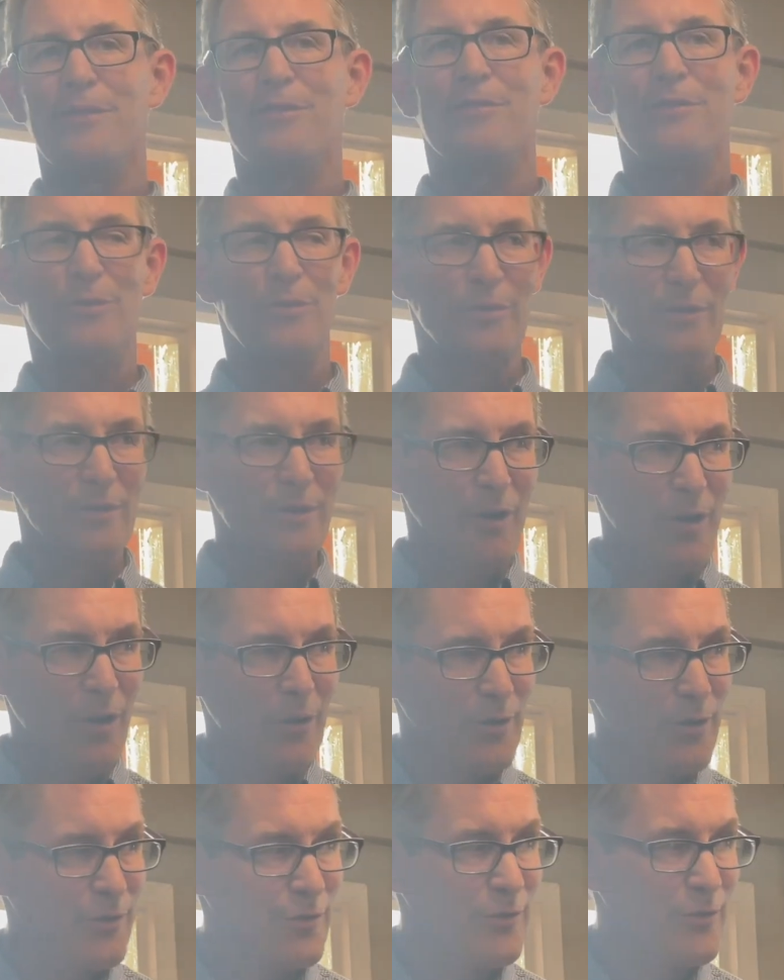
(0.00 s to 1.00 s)
student
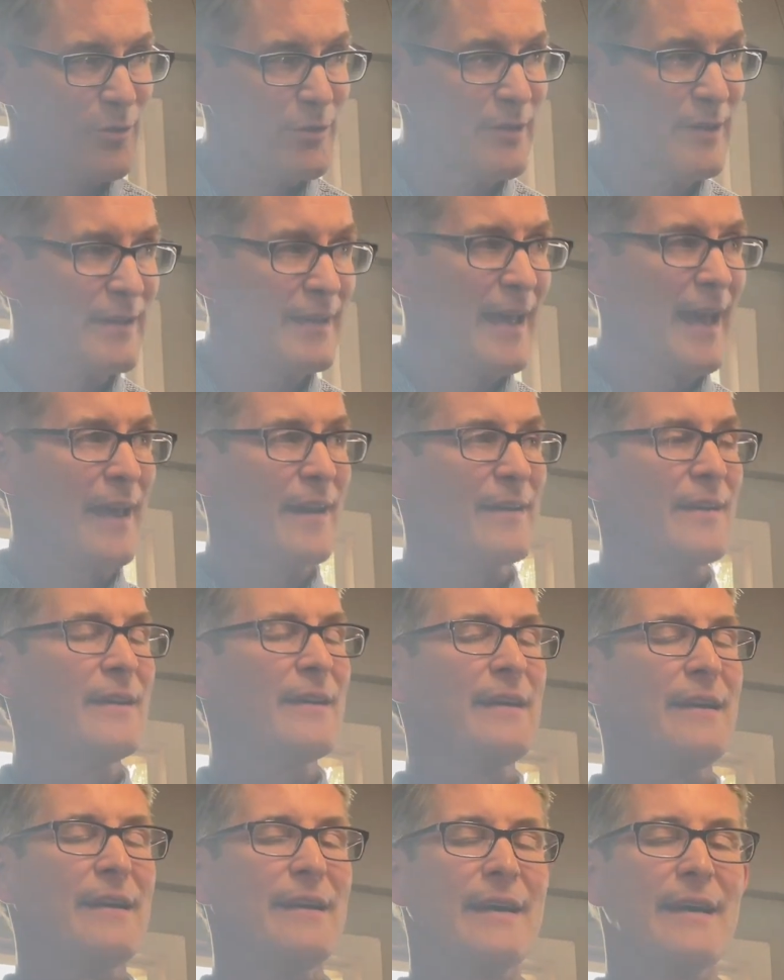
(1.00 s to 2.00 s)
loan or student debt.
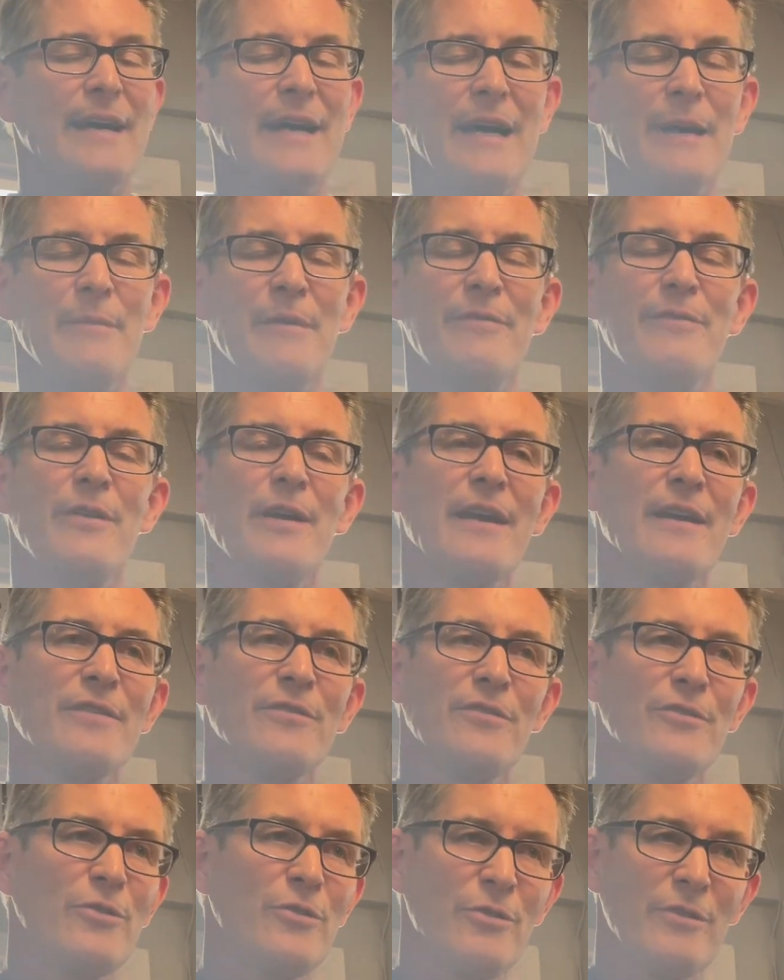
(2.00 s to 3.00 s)
If you had a
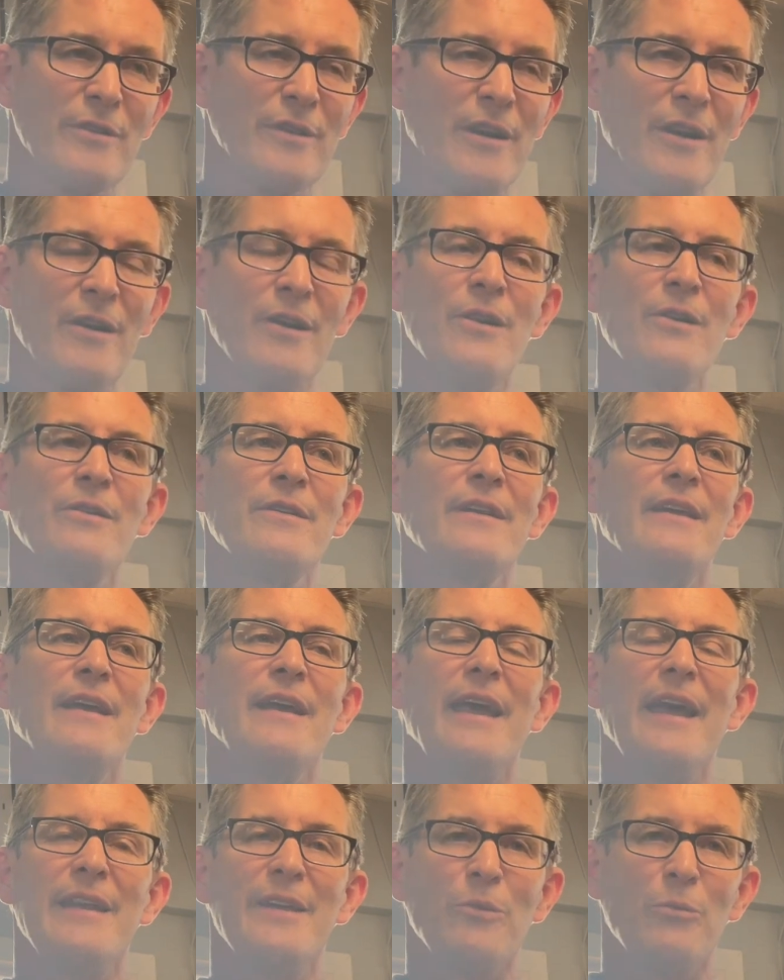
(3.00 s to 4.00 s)
student loan
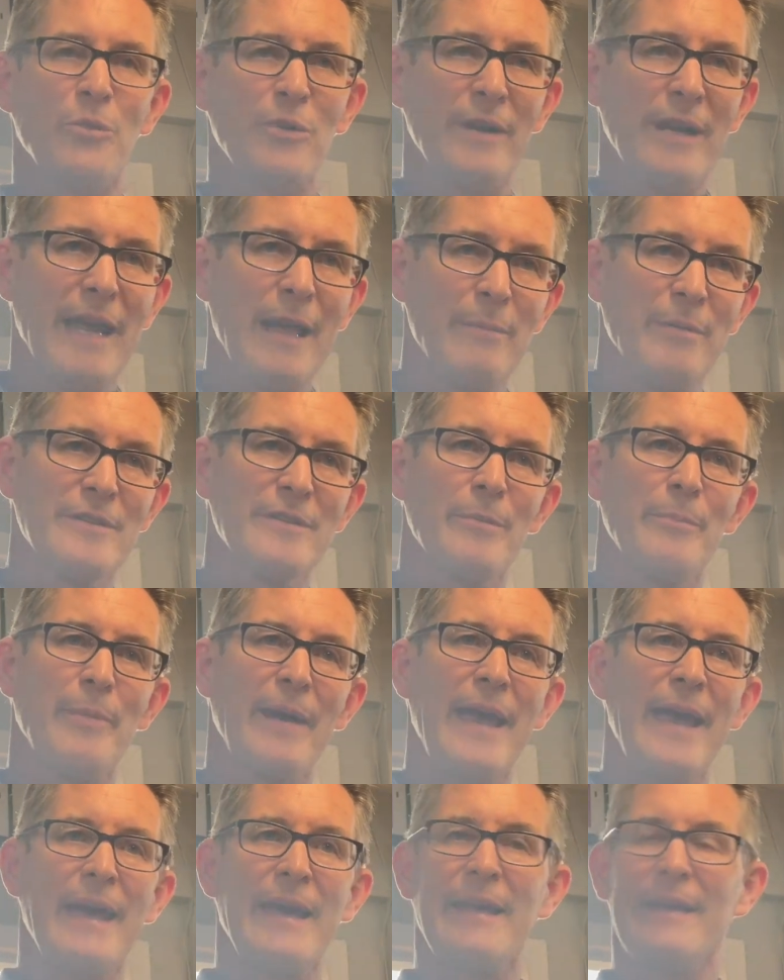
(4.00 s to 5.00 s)
and you weren't able to
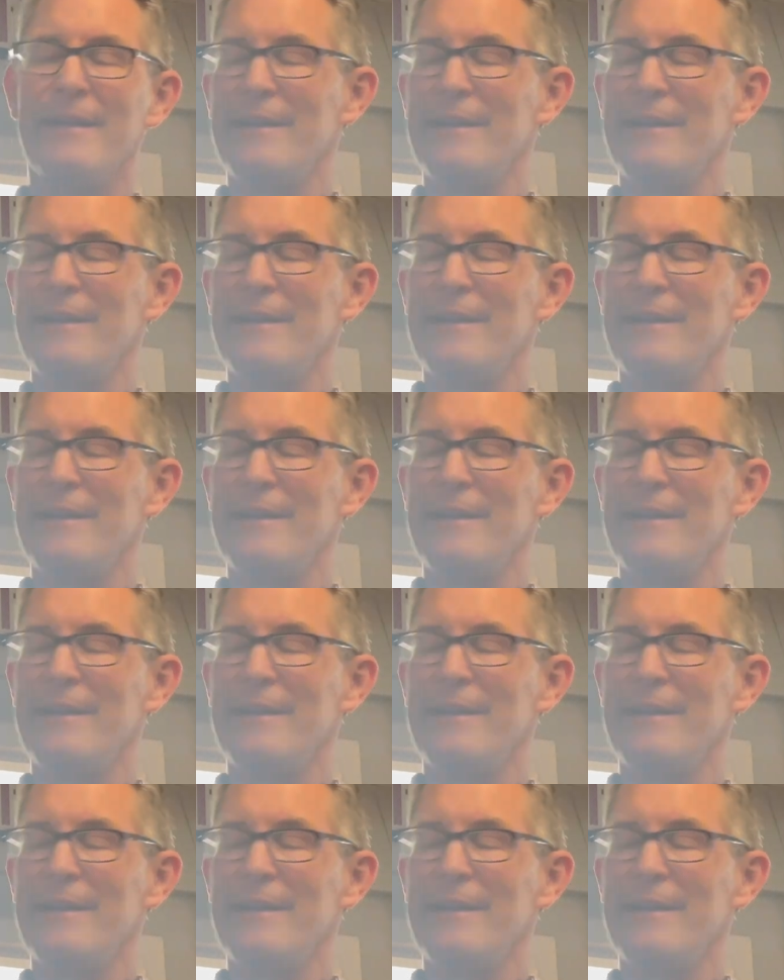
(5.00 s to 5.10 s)
pay it,